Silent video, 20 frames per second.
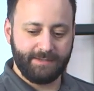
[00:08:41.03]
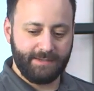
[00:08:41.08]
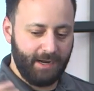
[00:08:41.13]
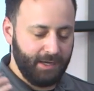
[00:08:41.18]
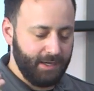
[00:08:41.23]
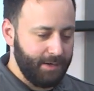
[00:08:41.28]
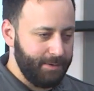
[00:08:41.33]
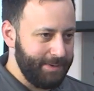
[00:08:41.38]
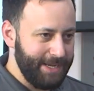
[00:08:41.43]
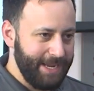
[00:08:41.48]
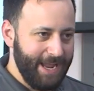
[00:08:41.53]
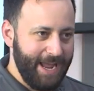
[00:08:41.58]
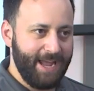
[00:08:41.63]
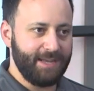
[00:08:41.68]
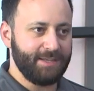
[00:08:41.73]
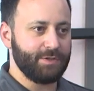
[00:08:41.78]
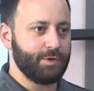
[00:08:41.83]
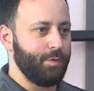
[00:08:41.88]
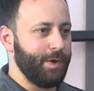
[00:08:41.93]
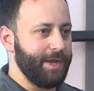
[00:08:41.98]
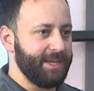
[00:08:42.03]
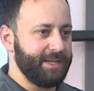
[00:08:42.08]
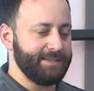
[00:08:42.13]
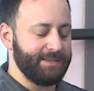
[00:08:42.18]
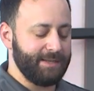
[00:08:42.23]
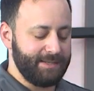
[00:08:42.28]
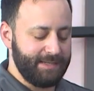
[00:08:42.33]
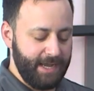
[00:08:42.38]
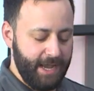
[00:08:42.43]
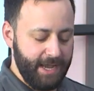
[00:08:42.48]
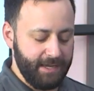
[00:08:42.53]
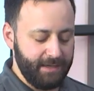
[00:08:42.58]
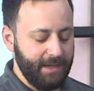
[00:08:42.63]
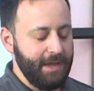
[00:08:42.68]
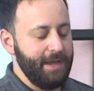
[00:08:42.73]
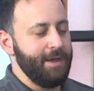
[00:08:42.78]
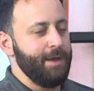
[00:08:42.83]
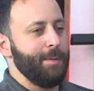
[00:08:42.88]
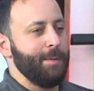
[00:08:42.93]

It's not going to be as quick as a tank,